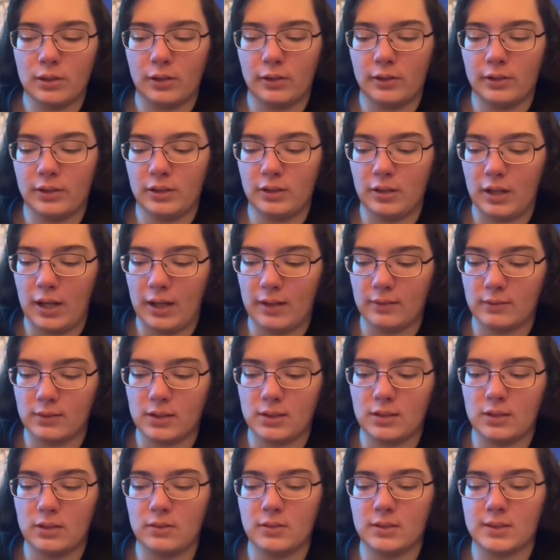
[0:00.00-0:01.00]
all you have to
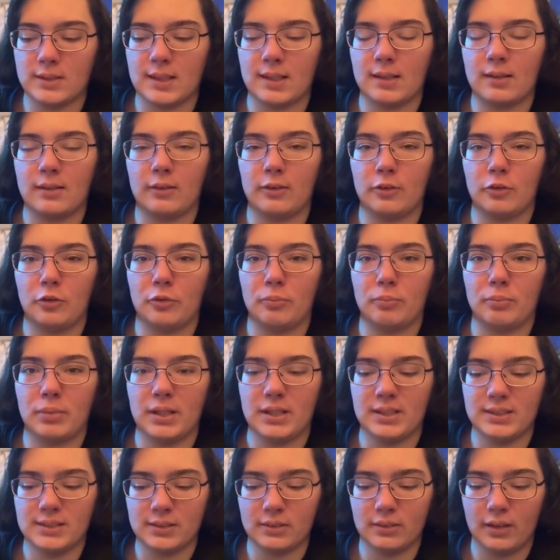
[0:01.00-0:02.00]
do is hit the little
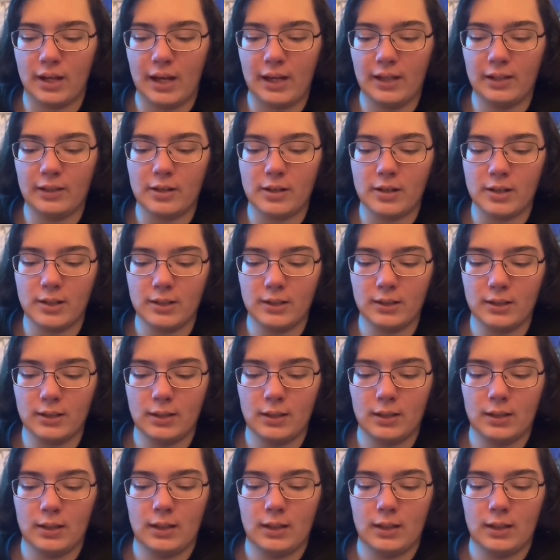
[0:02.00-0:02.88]
pencil icon